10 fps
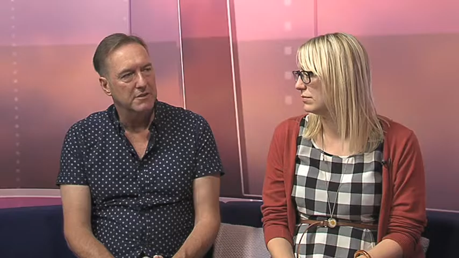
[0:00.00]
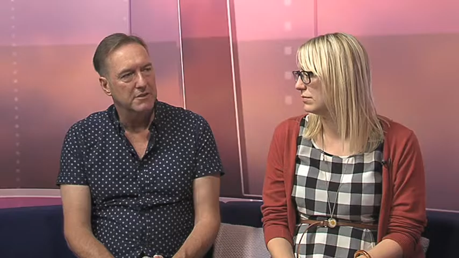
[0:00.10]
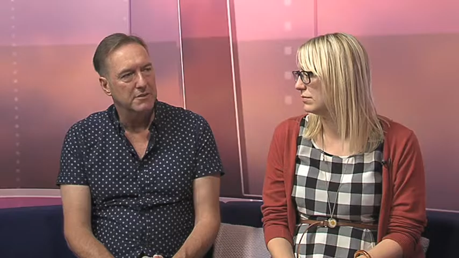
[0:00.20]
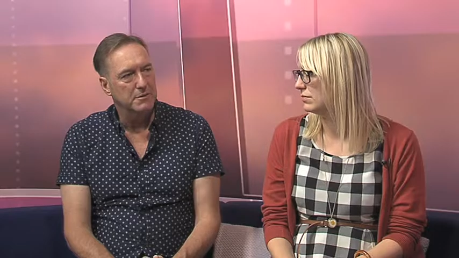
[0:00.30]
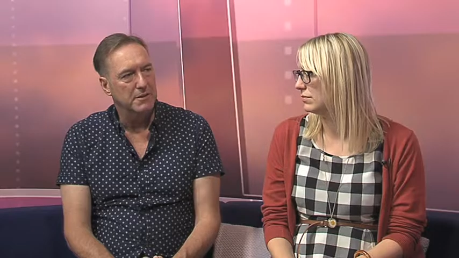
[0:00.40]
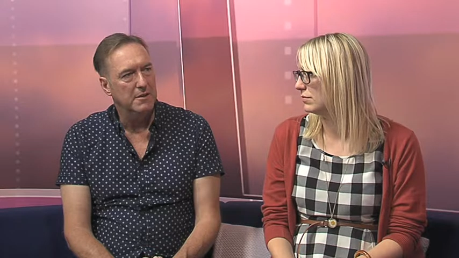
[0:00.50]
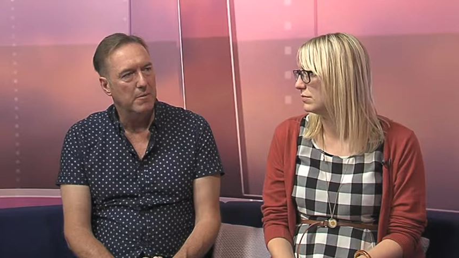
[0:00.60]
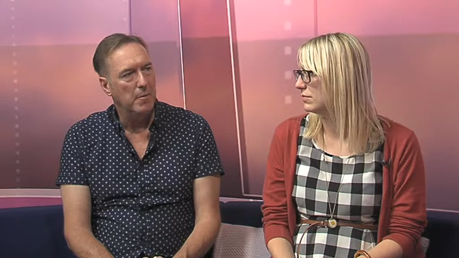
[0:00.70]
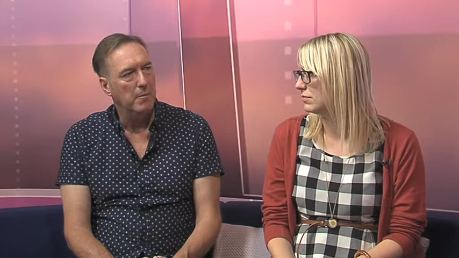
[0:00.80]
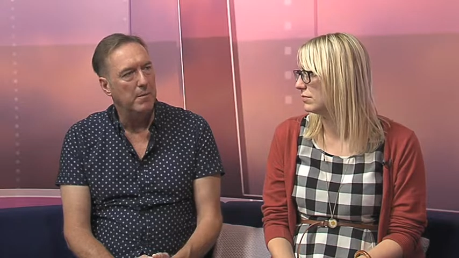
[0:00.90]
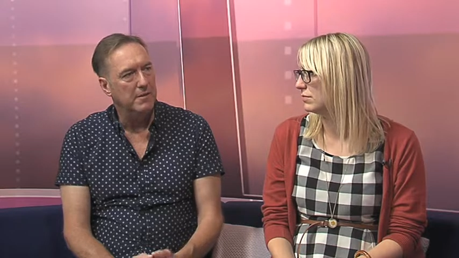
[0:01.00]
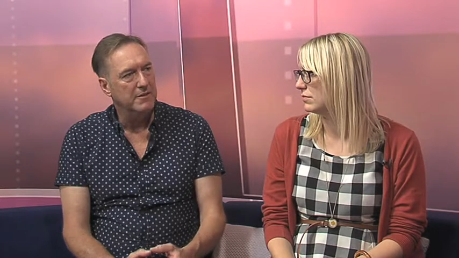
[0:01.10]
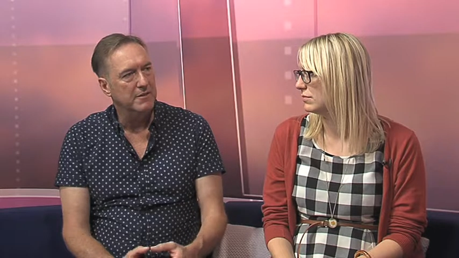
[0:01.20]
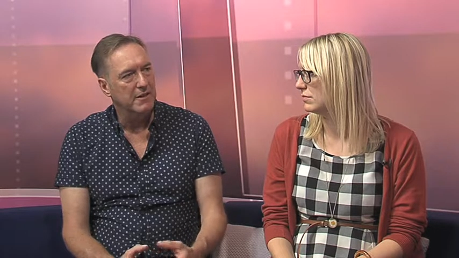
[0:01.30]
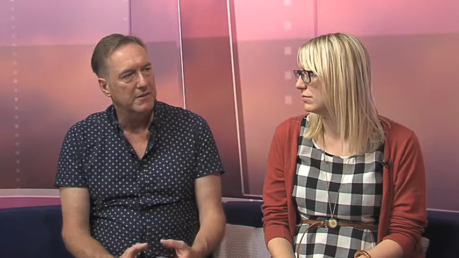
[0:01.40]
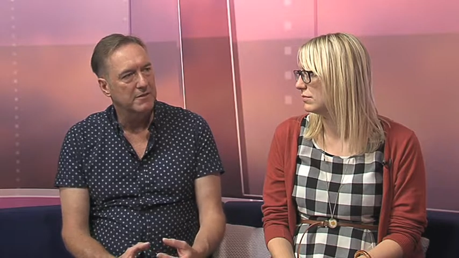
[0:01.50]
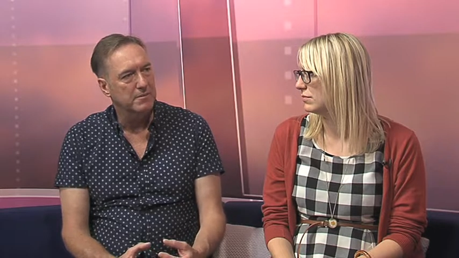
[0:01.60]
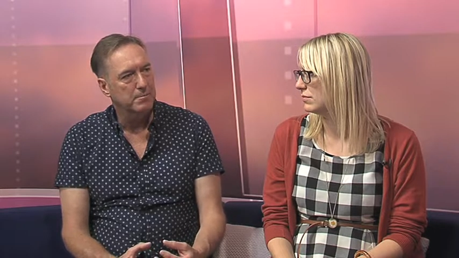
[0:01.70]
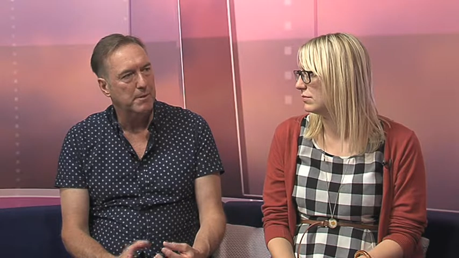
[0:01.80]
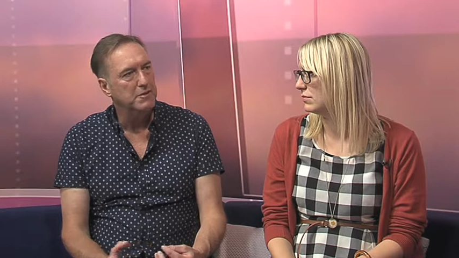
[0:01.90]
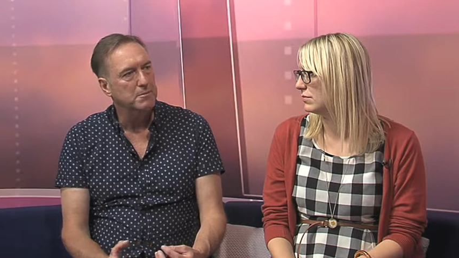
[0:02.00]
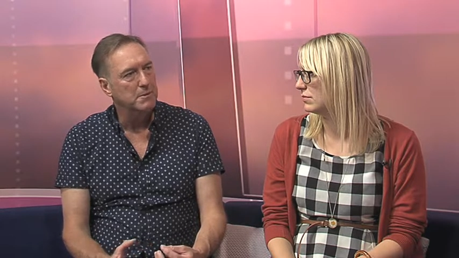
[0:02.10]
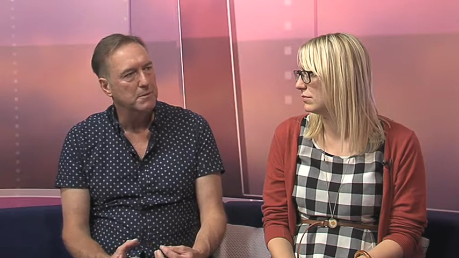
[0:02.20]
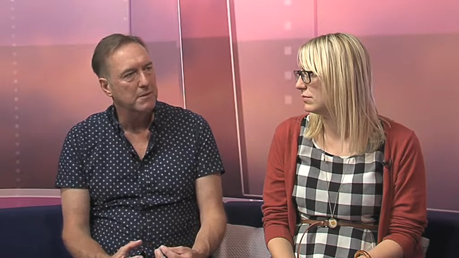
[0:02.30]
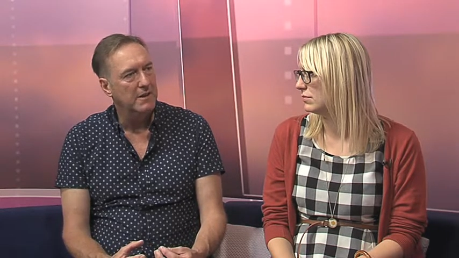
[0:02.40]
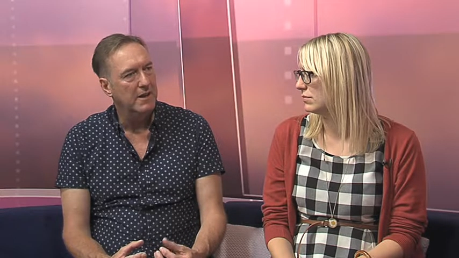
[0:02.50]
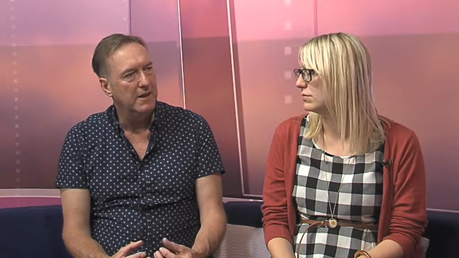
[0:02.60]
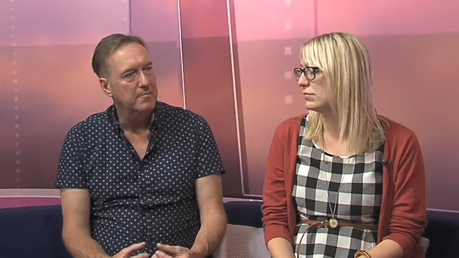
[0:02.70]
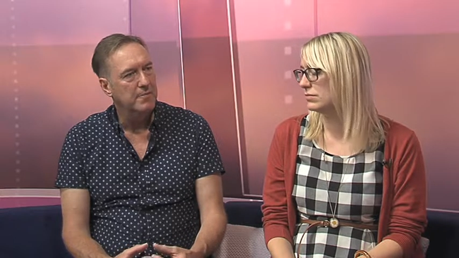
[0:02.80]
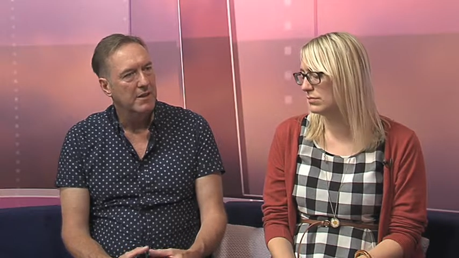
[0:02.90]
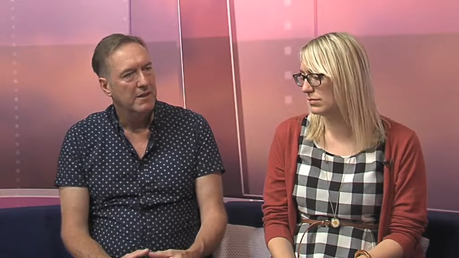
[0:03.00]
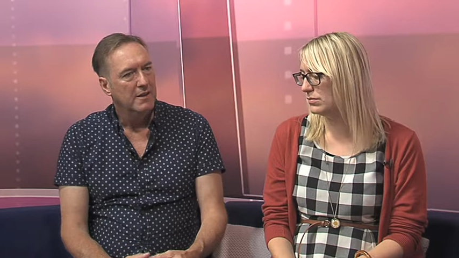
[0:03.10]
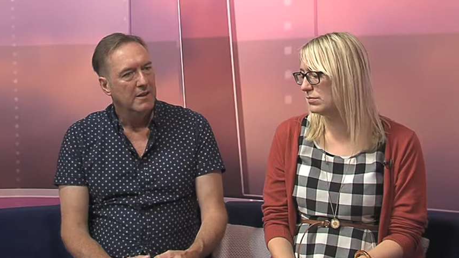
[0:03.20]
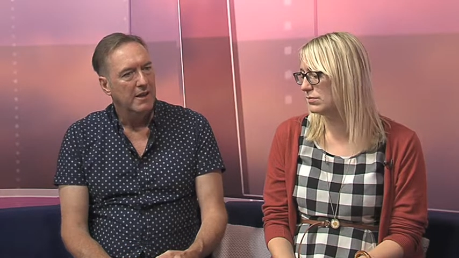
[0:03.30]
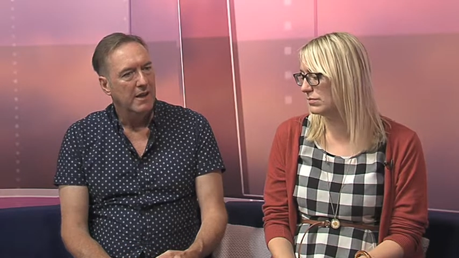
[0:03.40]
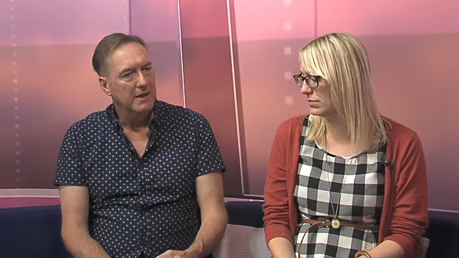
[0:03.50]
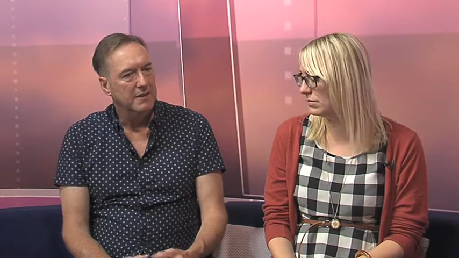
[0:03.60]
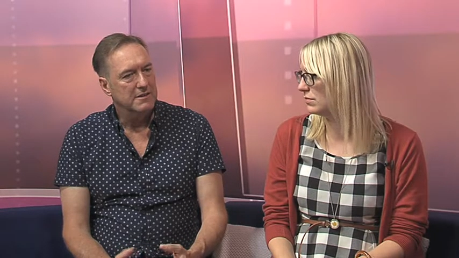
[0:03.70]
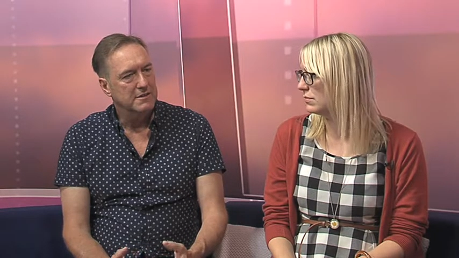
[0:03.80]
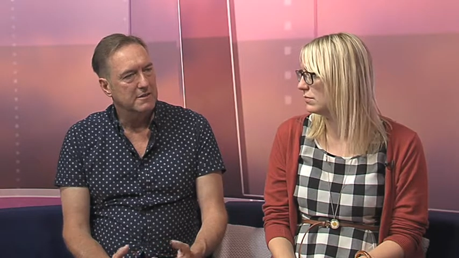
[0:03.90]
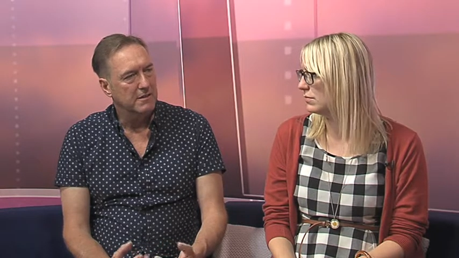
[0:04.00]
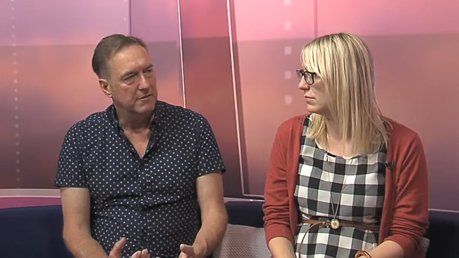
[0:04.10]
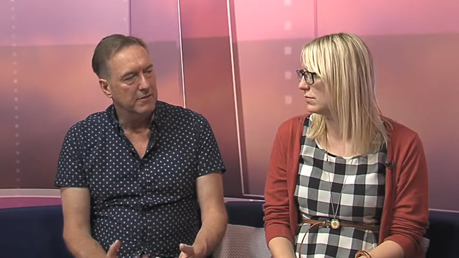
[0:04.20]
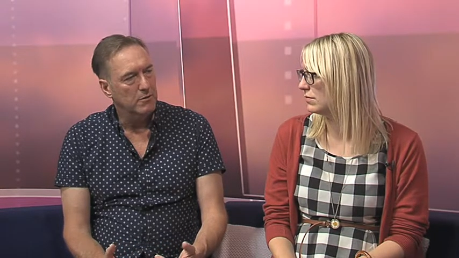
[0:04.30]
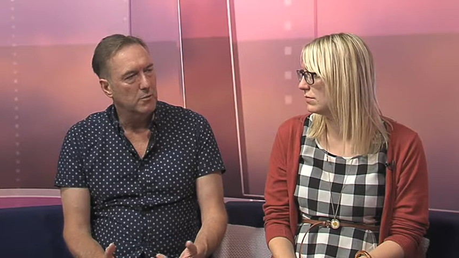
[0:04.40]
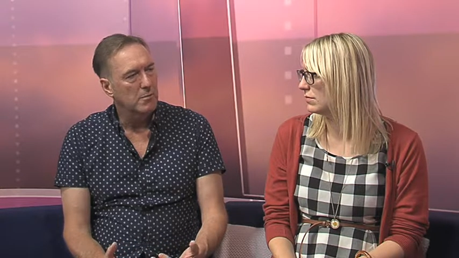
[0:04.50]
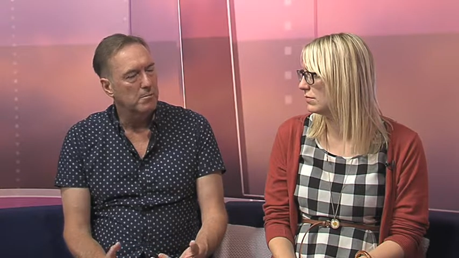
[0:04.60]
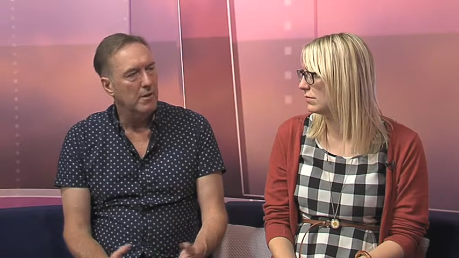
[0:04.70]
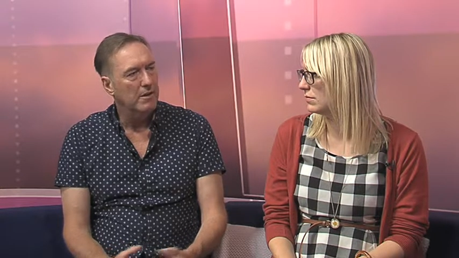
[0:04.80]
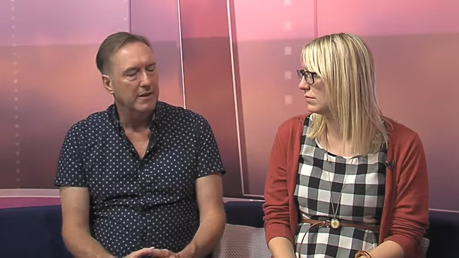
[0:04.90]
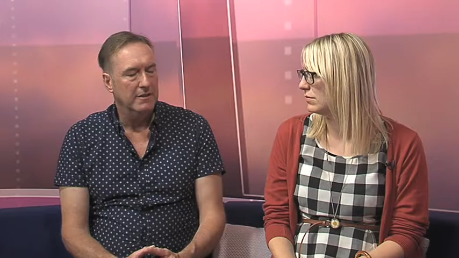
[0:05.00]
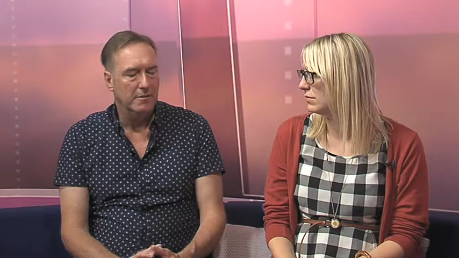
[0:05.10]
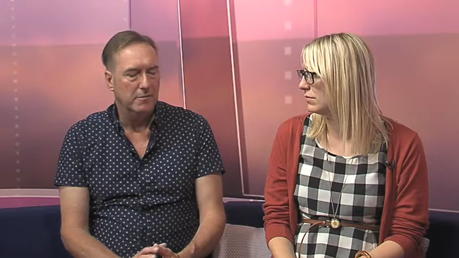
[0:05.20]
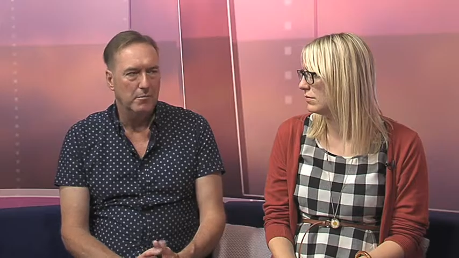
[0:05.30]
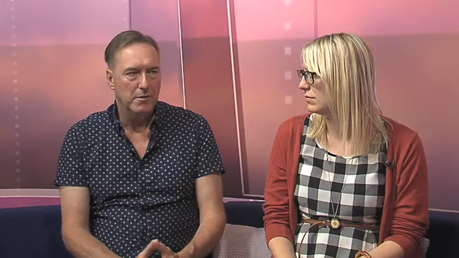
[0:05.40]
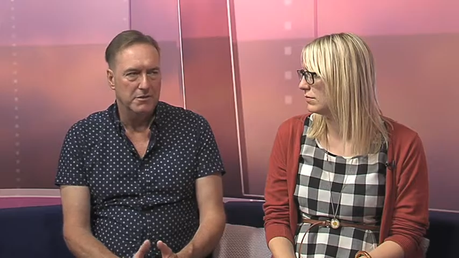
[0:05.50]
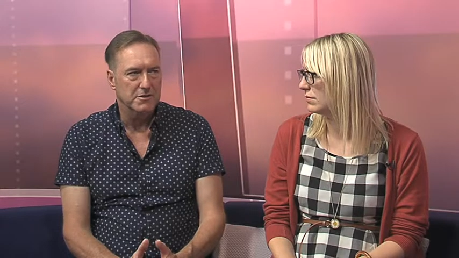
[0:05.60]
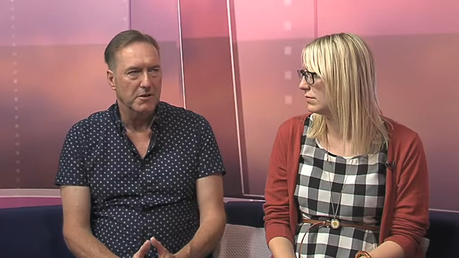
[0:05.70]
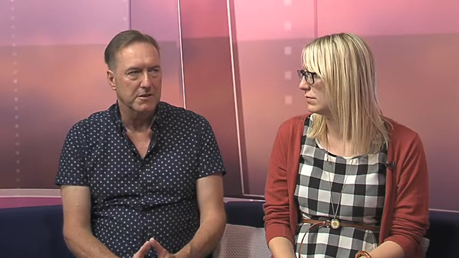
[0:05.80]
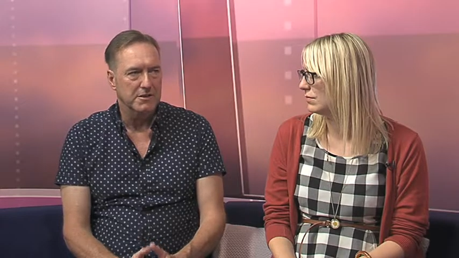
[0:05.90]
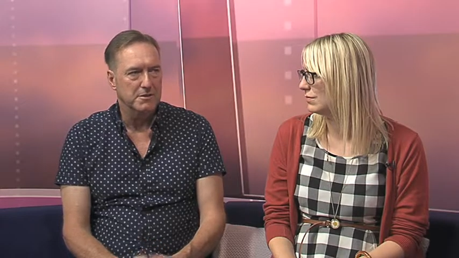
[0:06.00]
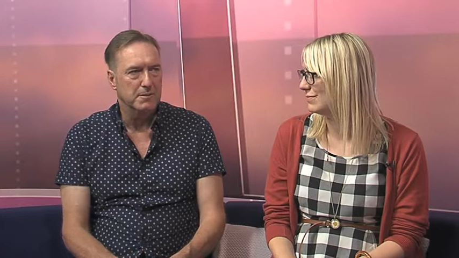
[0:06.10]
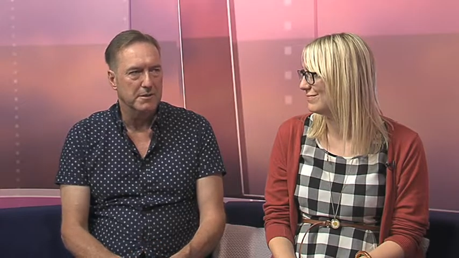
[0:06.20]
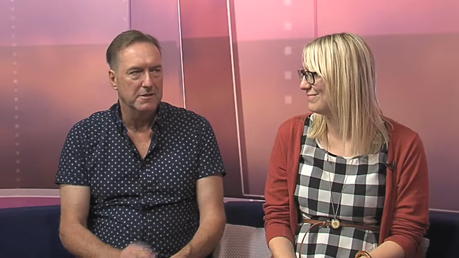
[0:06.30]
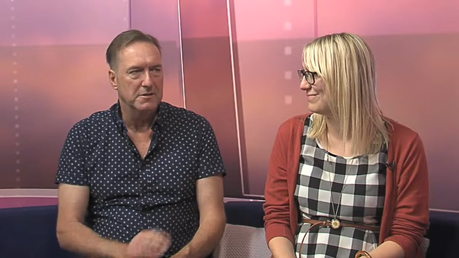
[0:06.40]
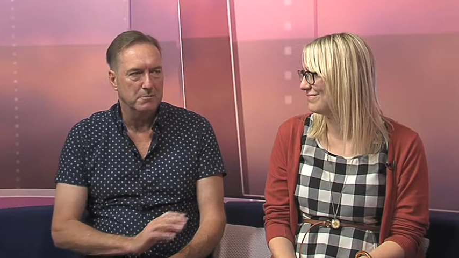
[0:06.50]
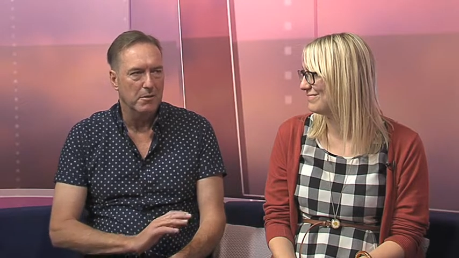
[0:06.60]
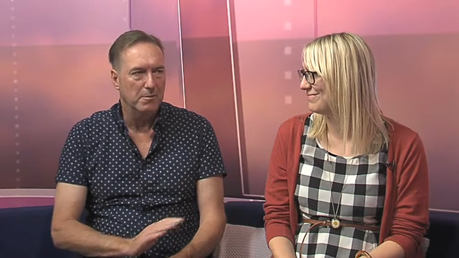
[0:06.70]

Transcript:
Speaker 1: into it, but it's, it's piecemeal. Um, mm and there's a thing called a, you know, I'm not a scientist, but this is my